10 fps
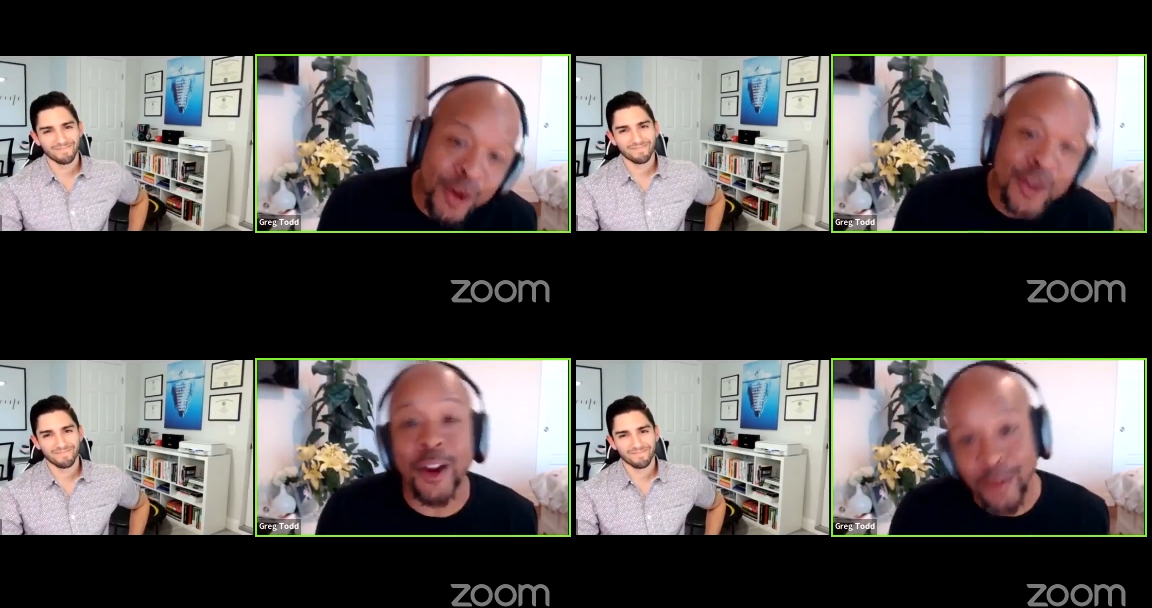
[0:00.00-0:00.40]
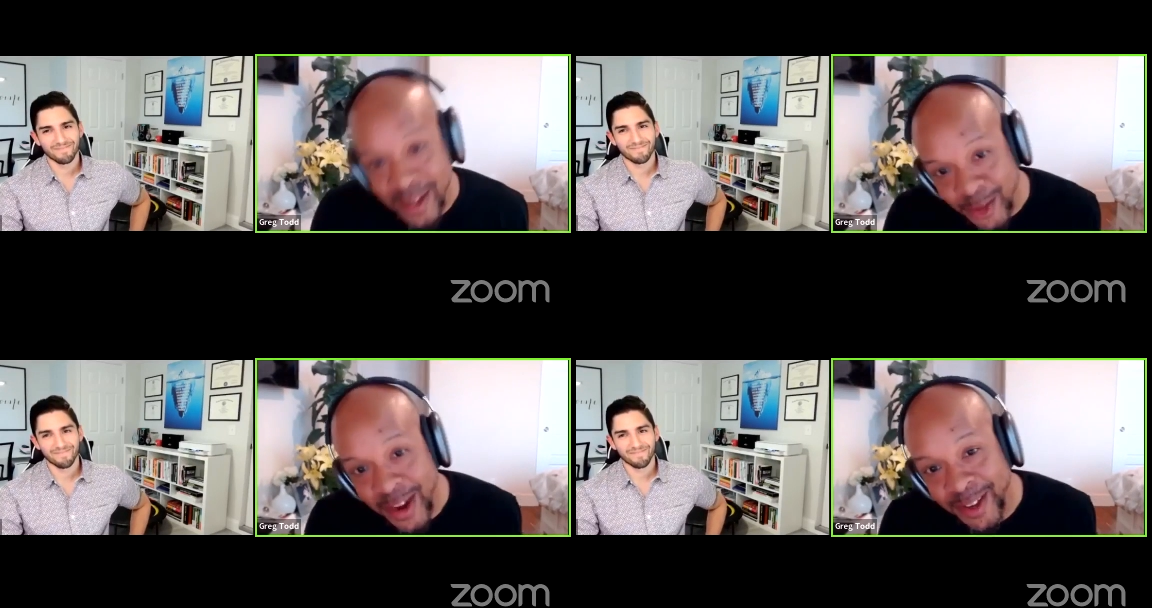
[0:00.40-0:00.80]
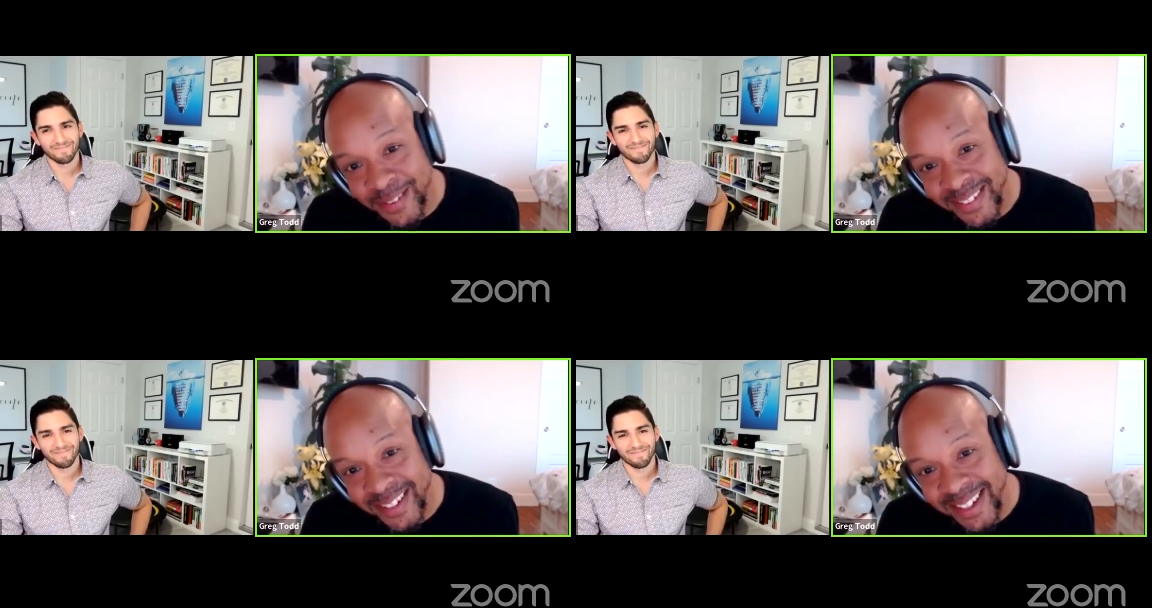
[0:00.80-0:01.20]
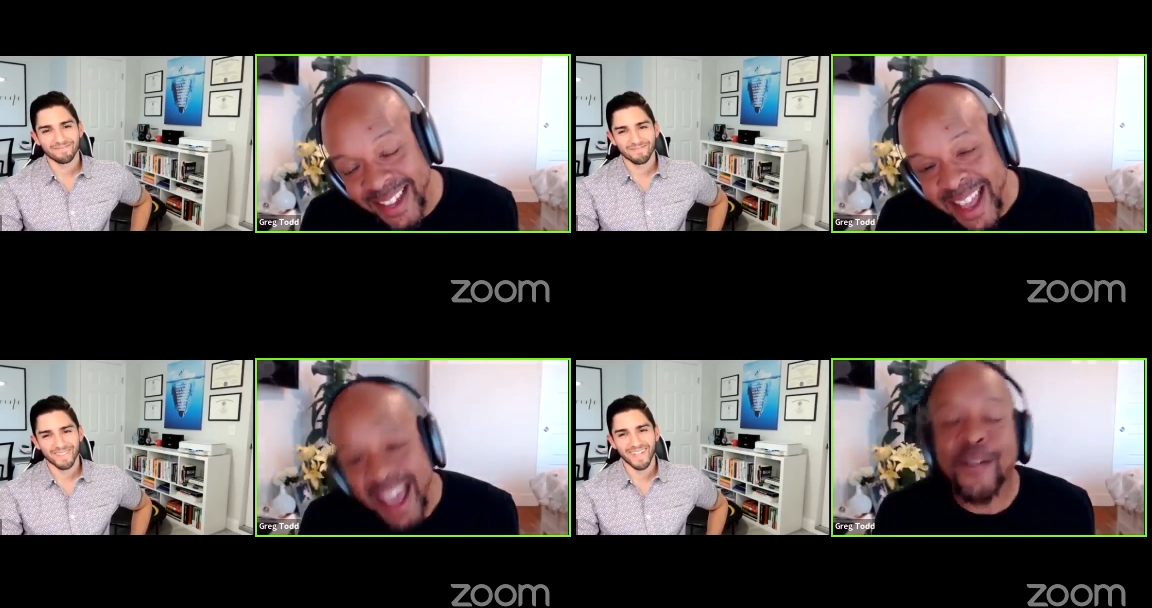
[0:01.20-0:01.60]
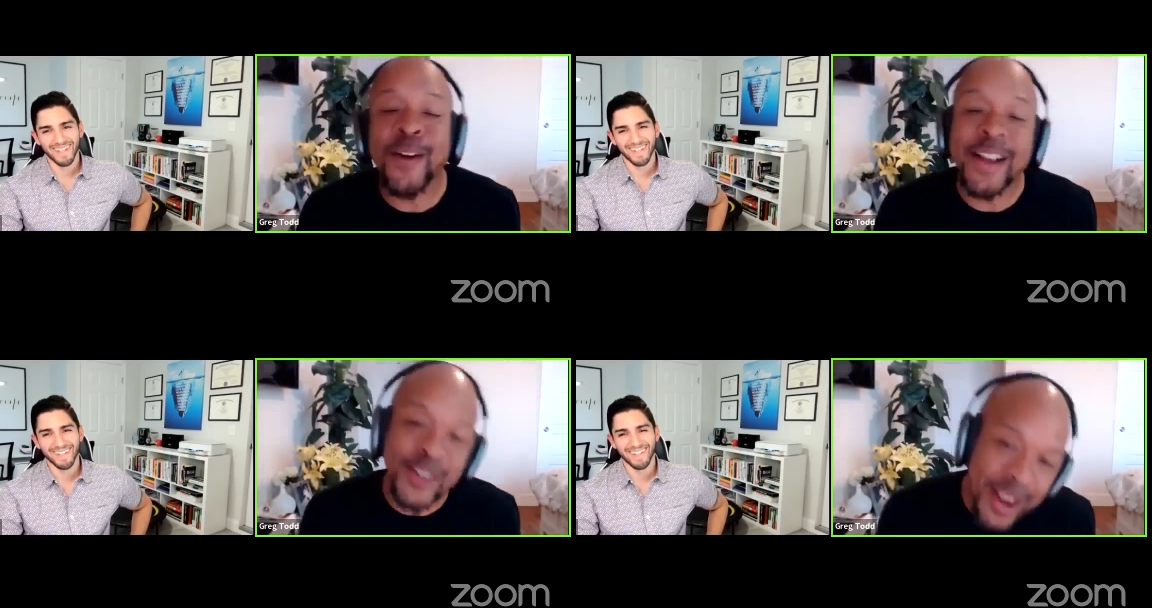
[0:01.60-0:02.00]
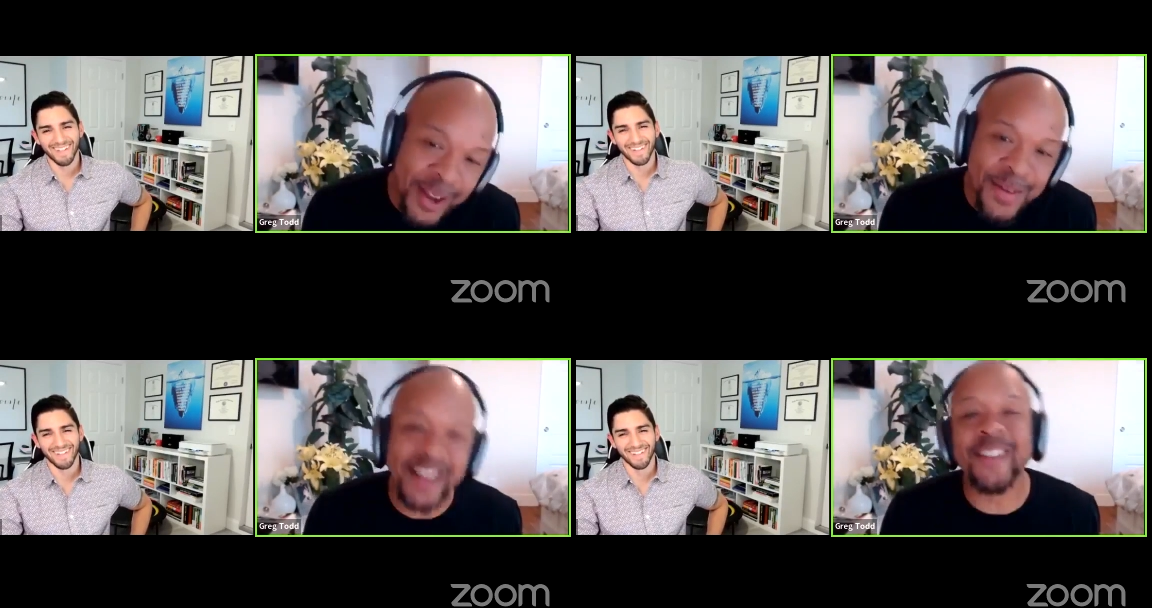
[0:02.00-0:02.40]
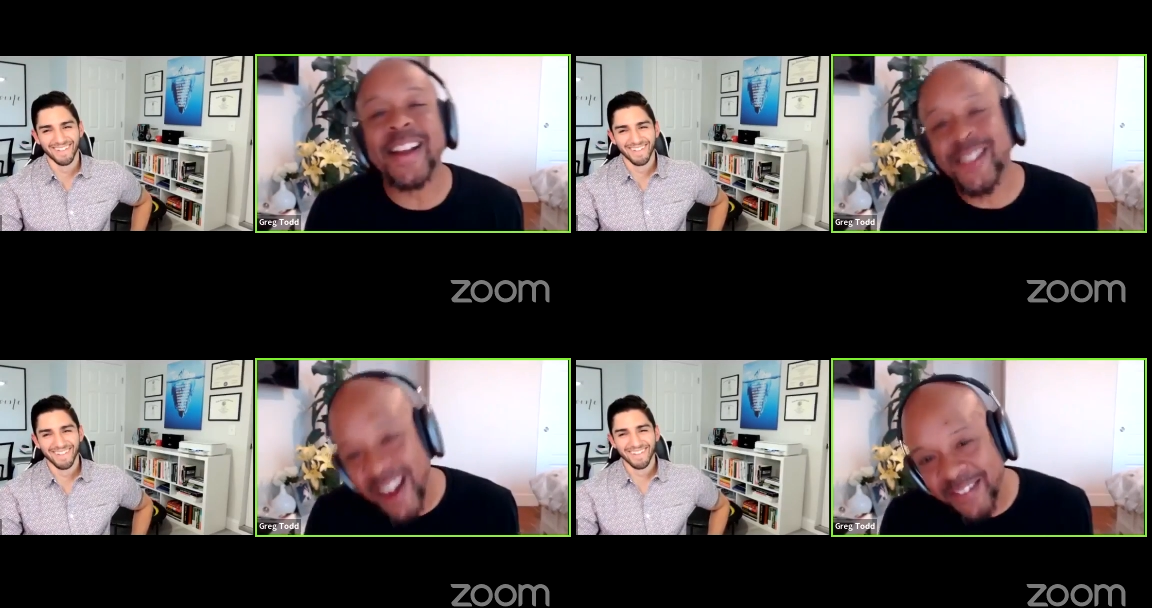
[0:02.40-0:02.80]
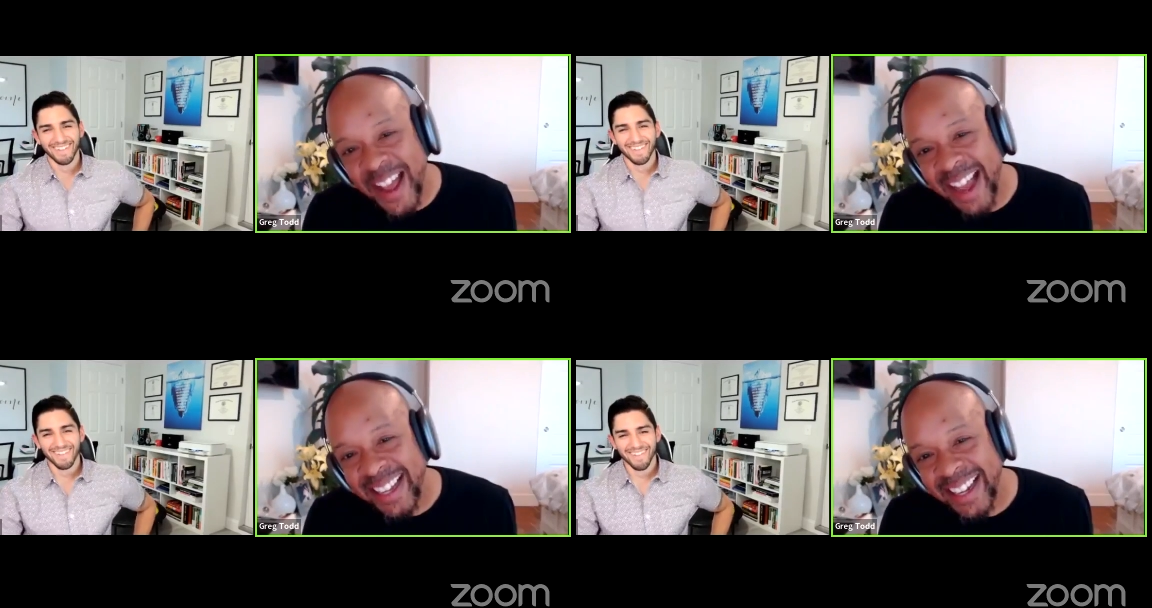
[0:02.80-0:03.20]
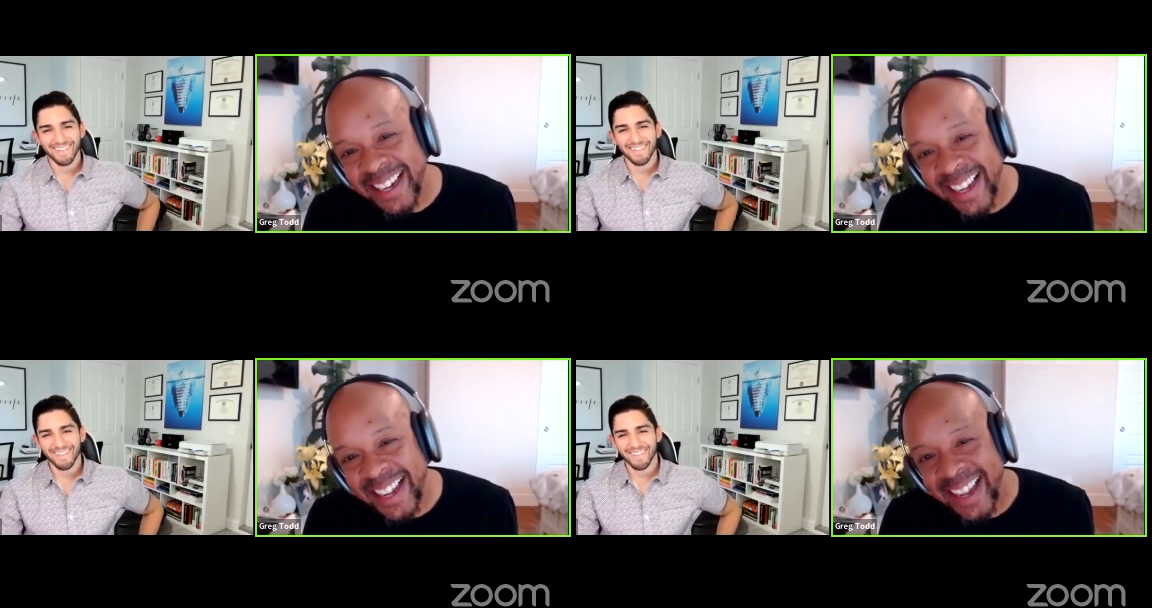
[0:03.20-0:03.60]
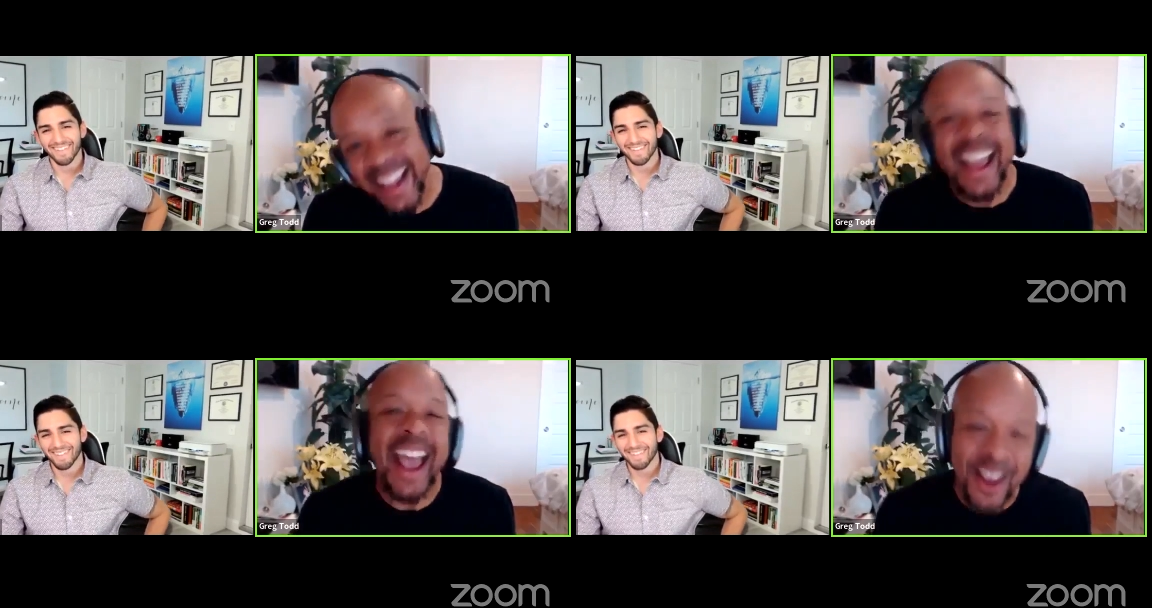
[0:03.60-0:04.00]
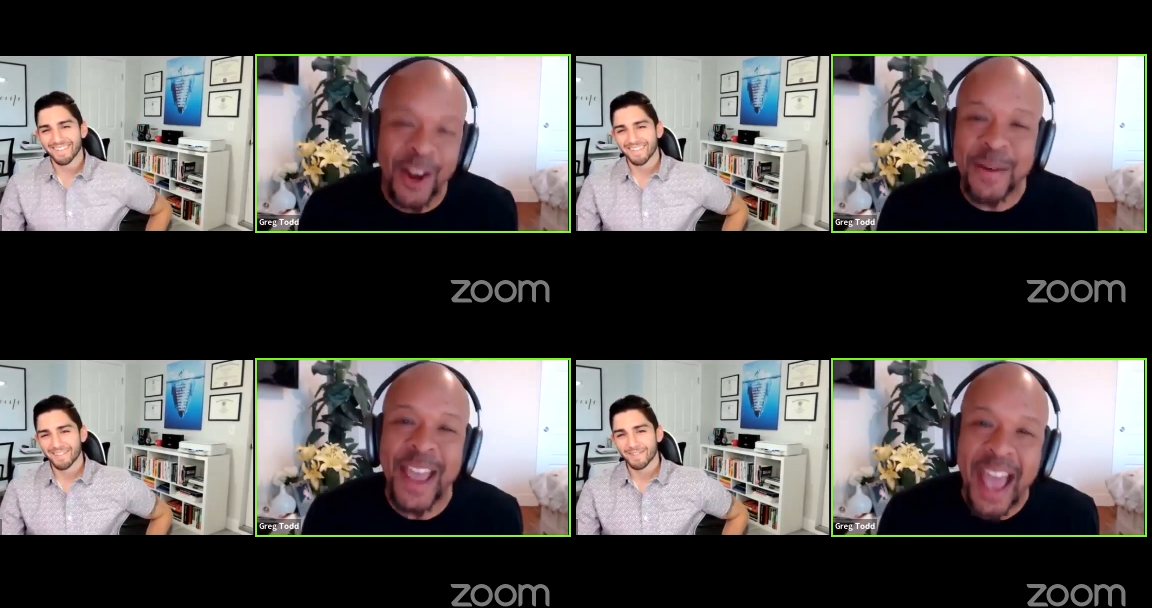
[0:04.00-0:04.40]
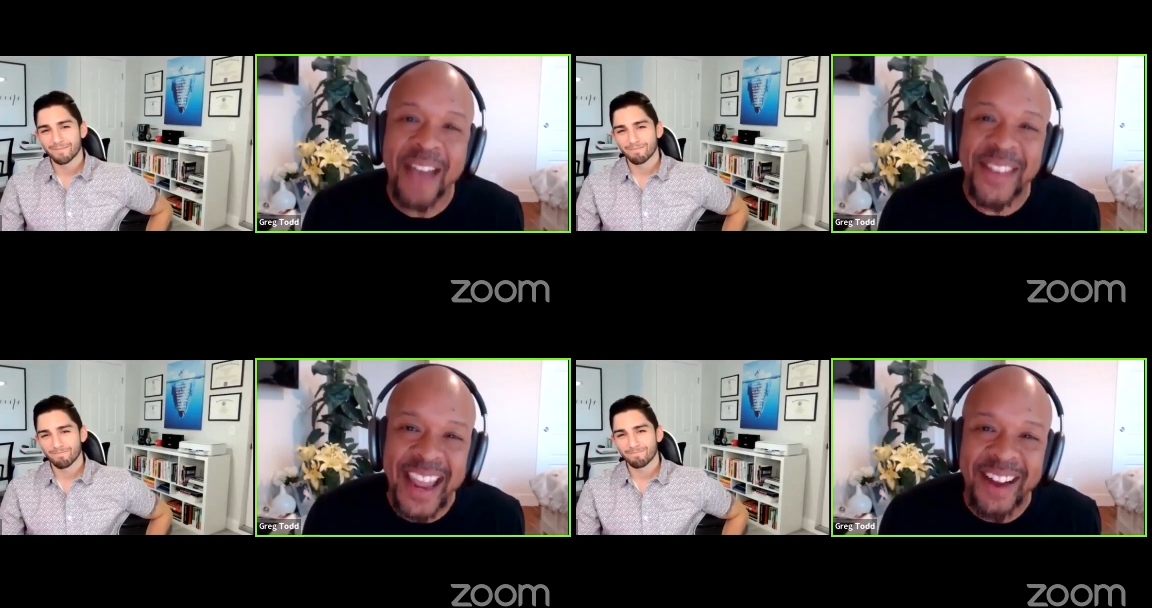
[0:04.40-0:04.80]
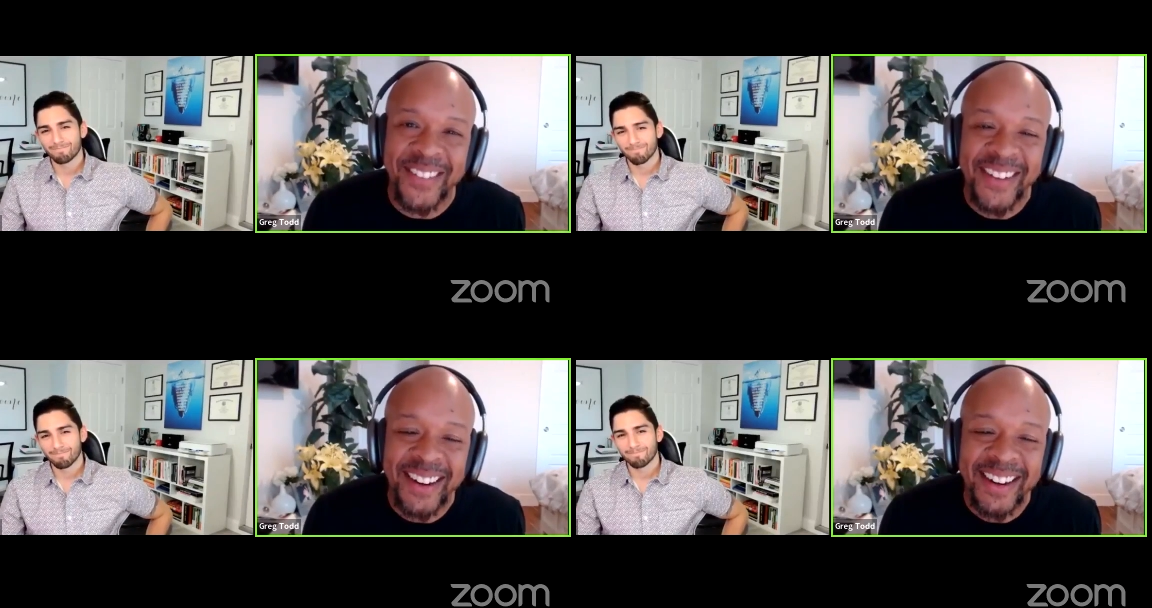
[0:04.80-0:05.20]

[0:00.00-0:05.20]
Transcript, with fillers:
Speaker 1: for it, you're going to raise your income. If you raise your income, you're going to raise your impact and you're going to be a happy camper.